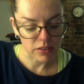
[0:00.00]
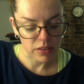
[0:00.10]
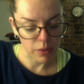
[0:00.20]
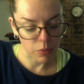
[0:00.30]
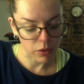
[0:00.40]

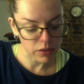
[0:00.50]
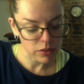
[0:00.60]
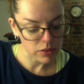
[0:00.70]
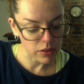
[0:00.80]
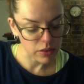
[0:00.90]
they
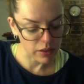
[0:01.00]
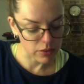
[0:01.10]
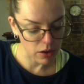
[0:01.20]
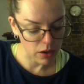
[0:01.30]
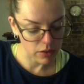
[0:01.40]
worked, they
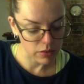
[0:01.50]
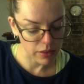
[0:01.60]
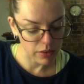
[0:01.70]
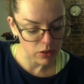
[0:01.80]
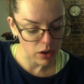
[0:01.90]
talked, and
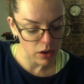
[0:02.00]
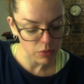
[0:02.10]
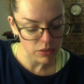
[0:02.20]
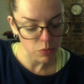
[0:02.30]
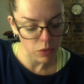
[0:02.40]
the talk
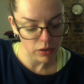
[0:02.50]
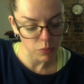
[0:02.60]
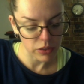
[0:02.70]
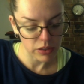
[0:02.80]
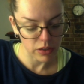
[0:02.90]
was a welcome
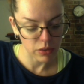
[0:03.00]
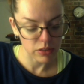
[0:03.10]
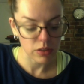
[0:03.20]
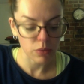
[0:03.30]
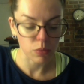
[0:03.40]
window
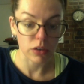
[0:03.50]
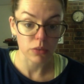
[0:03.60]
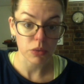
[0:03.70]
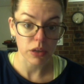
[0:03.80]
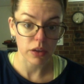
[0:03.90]
into the
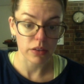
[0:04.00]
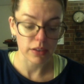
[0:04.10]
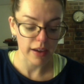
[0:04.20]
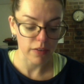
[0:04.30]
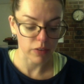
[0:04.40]
world beyond the
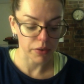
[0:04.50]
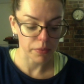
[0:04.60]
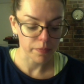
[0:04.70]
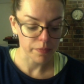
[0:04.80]
tavern.